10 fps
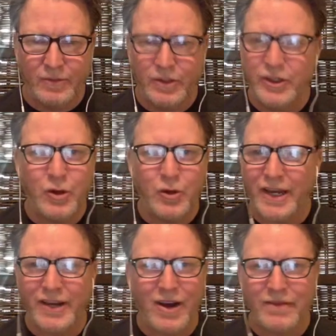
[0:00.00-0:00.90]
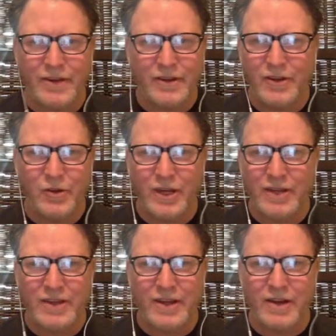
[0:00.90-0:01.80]
Which you don't get often. You don't
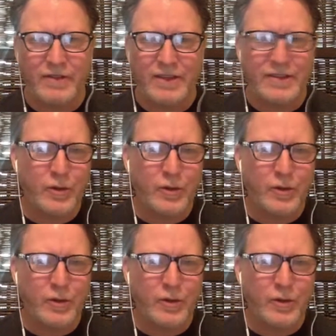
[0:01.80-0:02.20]
get that often unless